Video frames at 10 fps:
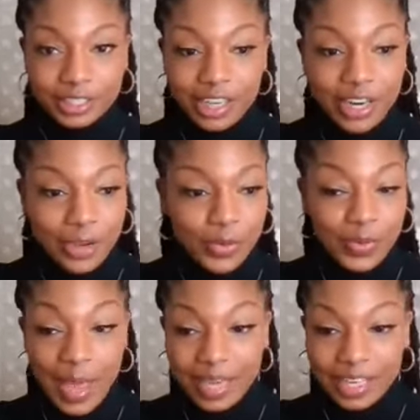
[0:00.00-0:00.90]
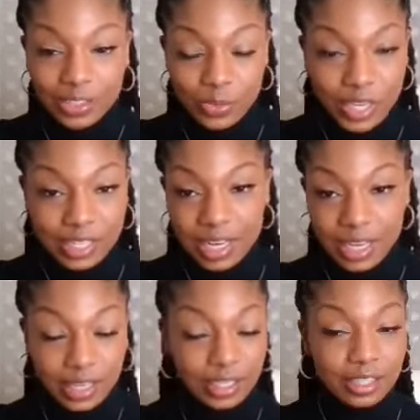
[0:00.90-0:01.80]
All right, we'll be back next
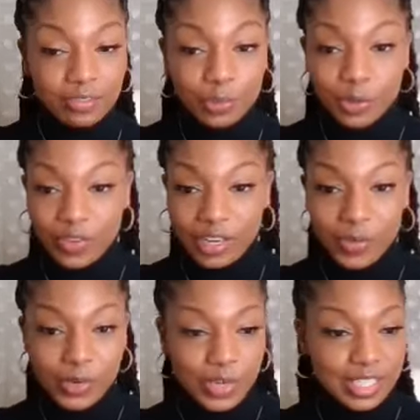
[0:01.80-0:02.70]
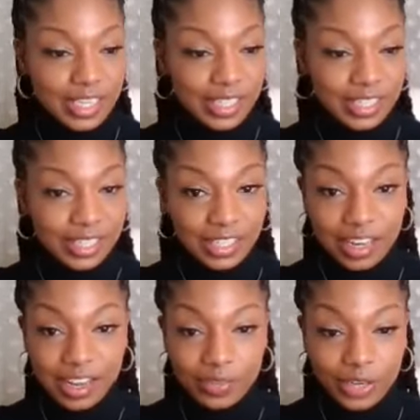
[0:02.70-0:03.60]
Wednesday for Prophetic Word Wednesday.
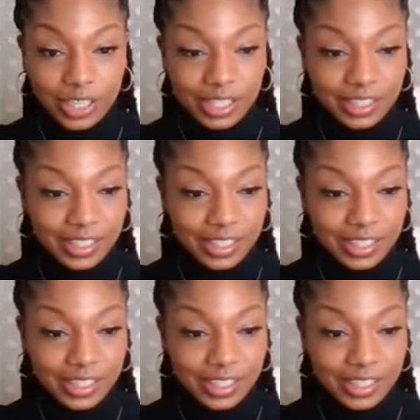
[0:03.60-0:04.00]
Have a great day.